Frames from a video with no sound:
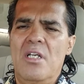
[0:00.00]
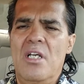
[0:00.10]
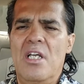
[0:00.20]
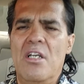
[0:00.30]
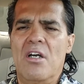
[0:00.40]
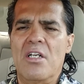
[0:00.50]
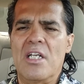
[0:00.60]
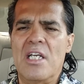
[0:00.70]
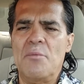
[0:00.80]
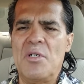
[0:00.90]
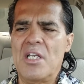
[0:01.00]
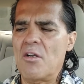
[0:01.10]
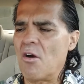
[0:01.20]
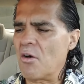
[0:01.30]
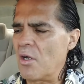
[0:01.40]
Hang on, I got my
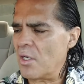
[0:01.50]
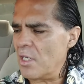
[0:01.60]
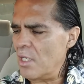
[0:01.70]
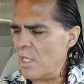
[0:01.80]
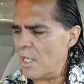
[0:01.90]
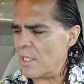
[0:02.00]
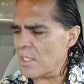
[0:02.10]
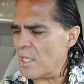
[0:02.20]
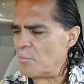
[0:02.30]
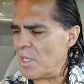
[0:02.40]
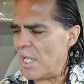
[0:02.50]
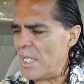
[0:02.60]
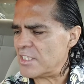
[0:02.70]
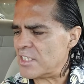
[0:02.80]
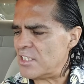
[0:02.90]
car on and I got my
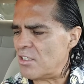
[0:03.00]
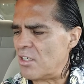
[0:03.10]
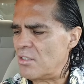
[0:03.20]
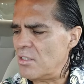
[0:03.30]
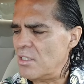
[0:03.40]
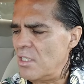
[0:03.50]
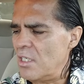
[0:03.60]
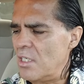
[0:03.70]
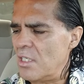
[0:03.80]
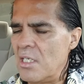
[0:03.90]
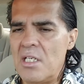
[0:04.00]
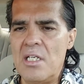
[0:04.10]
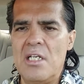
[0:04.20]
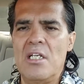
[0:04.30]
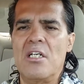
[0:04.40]
AC on,
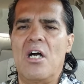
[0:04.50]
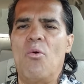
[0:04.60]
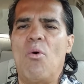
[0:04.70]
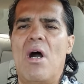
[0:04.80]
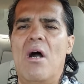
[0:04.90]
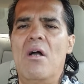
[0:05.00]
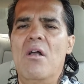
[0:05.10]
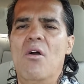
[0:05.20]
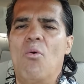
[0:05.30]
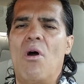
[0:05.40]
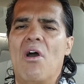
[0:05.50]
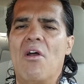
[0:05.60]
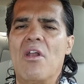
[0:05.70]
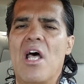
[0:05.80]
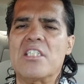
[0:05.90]
and while
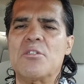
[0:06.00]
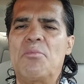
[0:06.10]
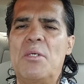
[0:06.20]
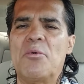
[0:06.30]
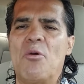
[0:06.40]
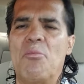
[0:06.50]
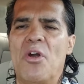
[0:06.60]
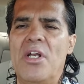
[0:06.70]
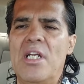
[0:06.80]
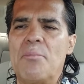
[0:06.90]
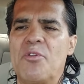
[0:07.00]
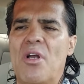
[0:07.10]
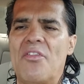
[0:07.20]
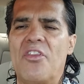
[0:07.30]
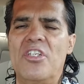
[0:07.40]
lots of people are burning up
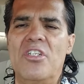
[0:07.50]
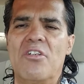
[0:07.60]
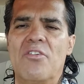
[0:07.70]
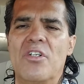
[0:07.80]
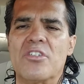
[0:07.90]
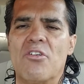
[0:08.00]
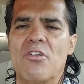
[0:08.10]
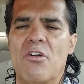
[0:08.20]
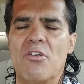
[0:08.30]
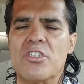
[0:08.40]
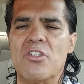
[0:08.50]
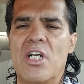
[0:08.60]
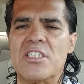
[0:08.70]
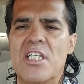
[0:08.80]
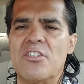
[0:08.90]
throughout the universe, or should I
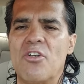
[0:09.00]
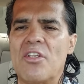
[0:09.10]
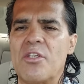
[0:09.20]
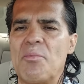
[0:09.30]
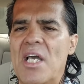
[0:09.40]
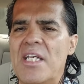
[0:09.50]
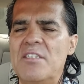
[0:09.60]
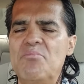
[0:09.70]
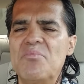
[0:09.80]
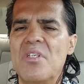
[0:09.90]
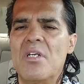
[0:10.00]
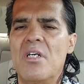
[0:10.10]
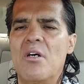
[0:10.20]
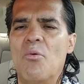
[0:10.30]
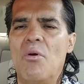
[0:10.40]
say throughout the planet,
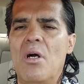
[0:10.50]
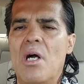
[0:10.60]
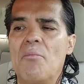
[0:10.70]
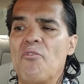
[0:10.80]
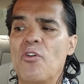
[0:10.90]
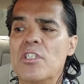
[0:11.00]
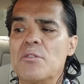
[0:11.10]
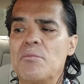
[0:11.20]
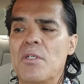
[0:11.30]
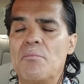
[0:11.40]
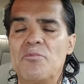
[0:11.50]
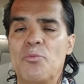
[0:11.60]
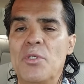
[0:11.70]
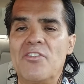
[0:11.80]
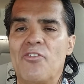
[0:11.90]
I'm freezing
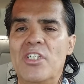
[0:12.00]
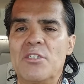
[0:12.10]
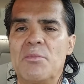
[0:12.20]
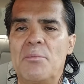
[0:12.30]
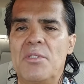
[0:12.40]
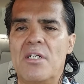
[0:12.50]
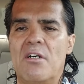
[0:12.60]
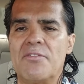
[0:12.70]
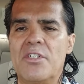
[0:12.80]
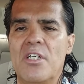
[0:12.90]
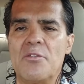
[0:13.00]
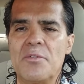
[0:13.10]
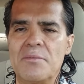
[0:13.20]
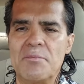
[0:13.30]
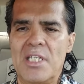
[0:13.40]
my butt off here now.
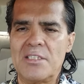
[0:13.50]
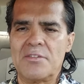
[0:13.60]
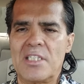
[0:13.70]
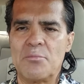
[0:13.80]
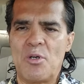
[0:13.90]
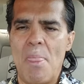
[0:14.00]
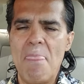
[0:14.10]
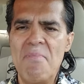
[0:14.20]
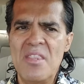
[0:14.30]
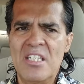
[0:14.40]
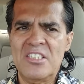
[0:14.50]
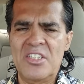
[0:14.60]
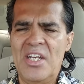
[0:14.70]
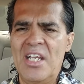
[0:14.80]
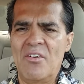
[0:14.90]
That's the point. So
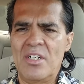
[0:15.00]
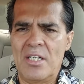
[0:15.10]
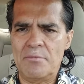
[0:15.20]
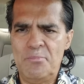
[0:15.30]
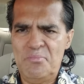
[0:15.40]
anyhow,